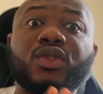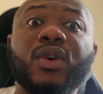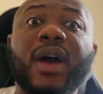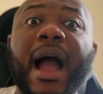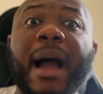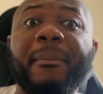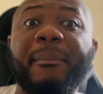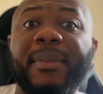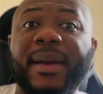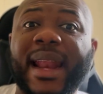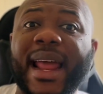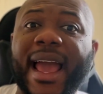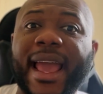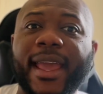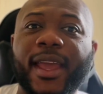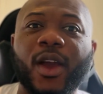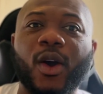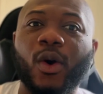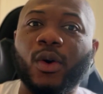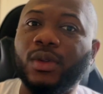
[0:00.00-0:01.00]

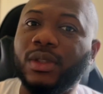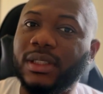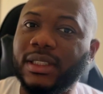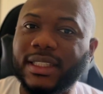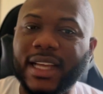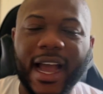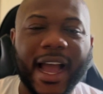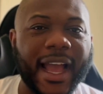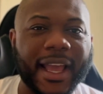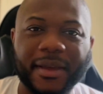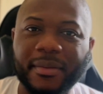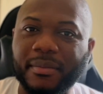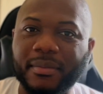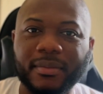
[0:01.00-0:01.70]
apply on time.